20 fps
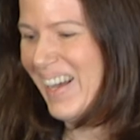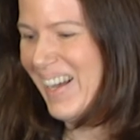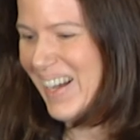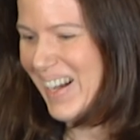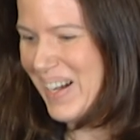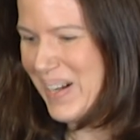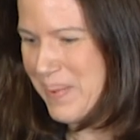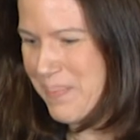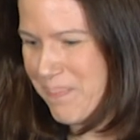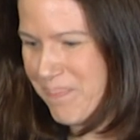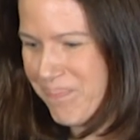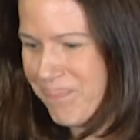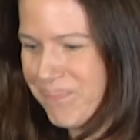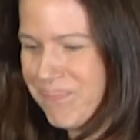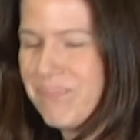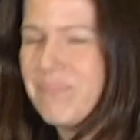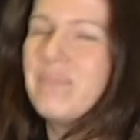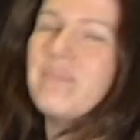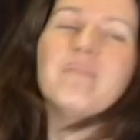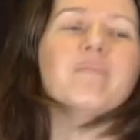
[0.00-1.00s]
Um,
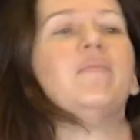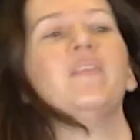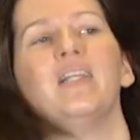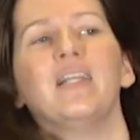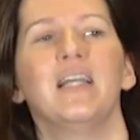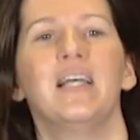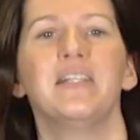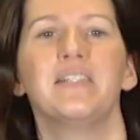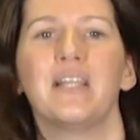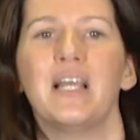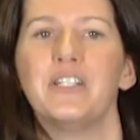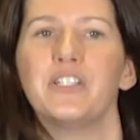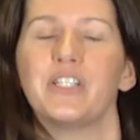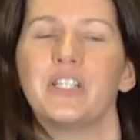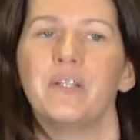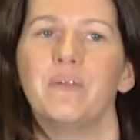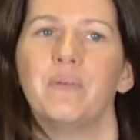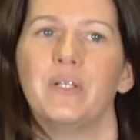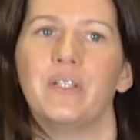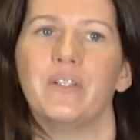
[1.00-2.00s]

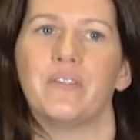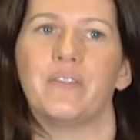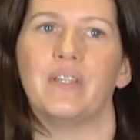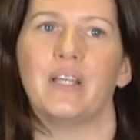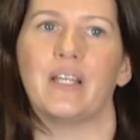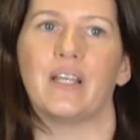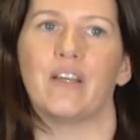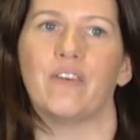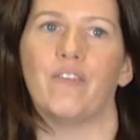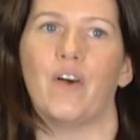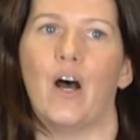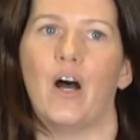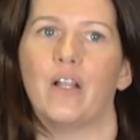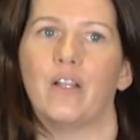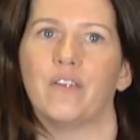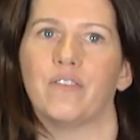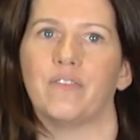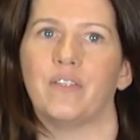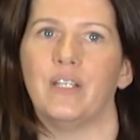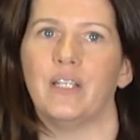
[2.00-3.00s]
essentially, when you think of
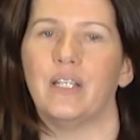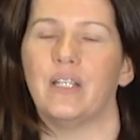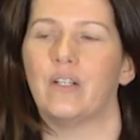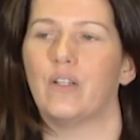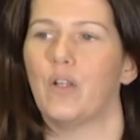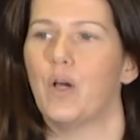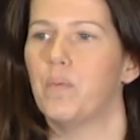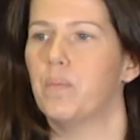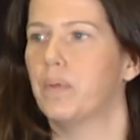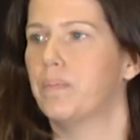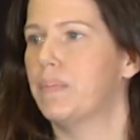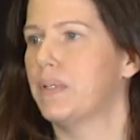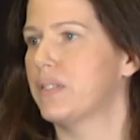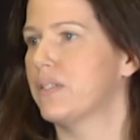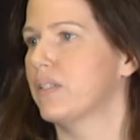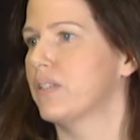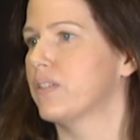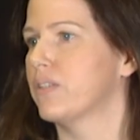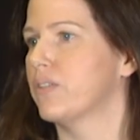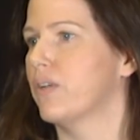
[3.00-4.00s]
all of the global
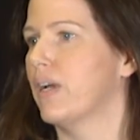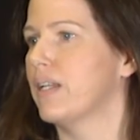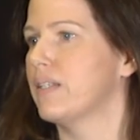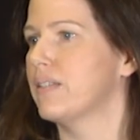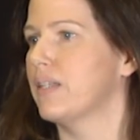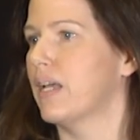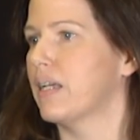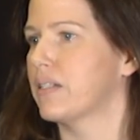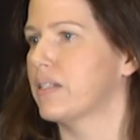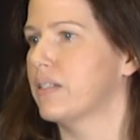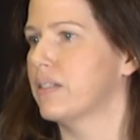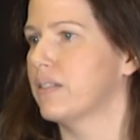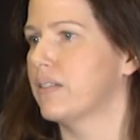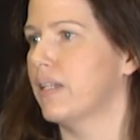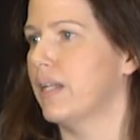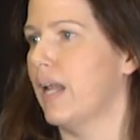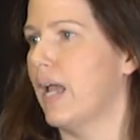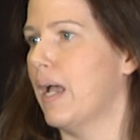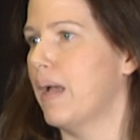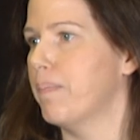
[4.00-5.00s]
business transactions
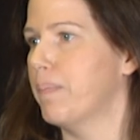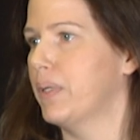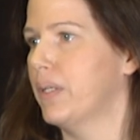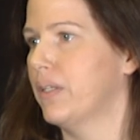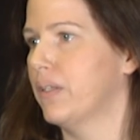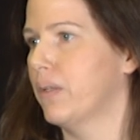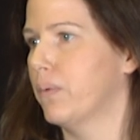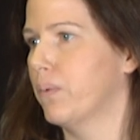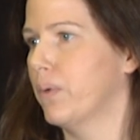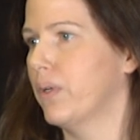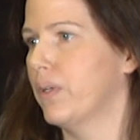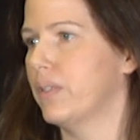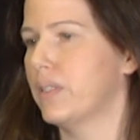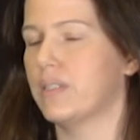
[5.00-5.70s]
that happen in the world,